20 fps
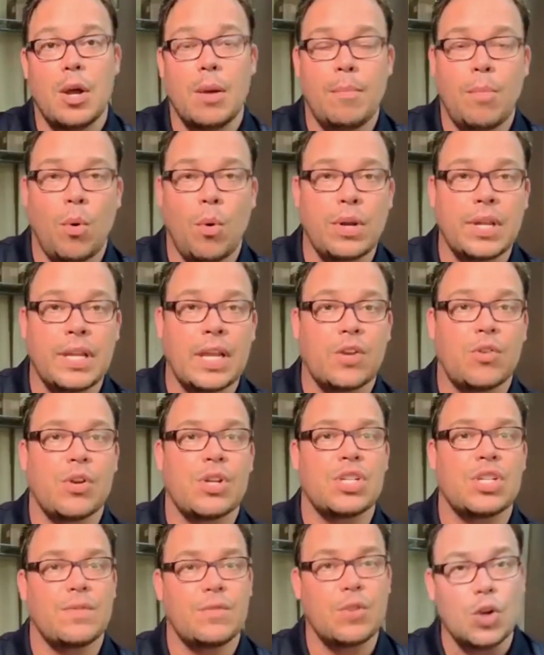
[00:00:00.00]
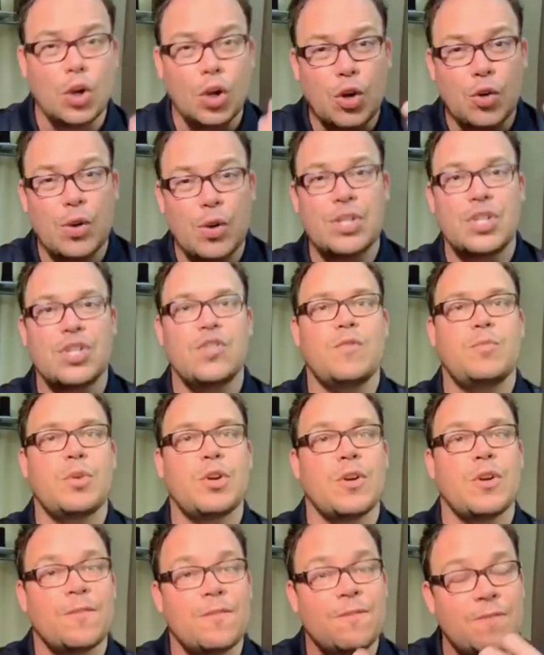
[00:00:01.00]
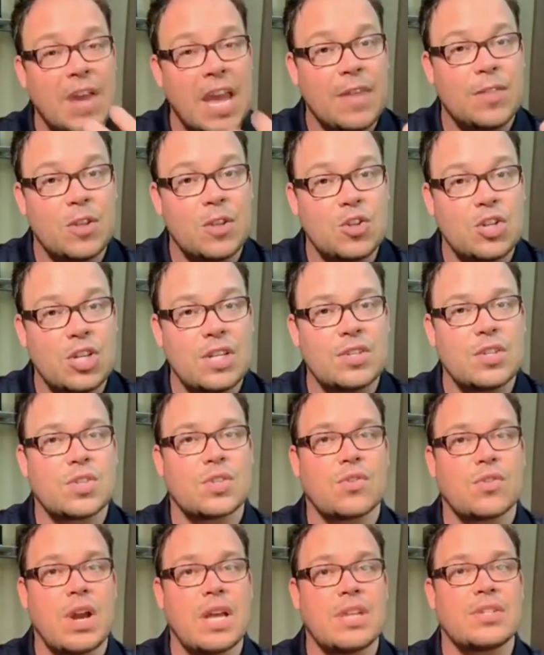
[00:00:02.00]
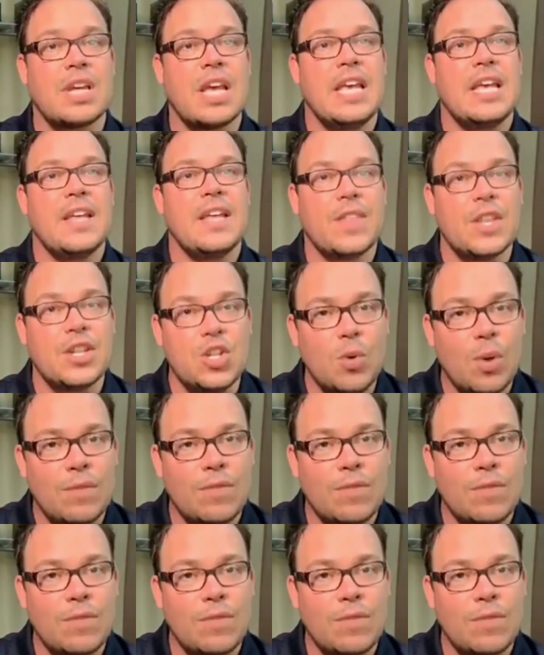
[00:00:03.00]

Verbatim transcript: born again Christian, if you're a Christian, you've put your faith in Jesus Christ, then you have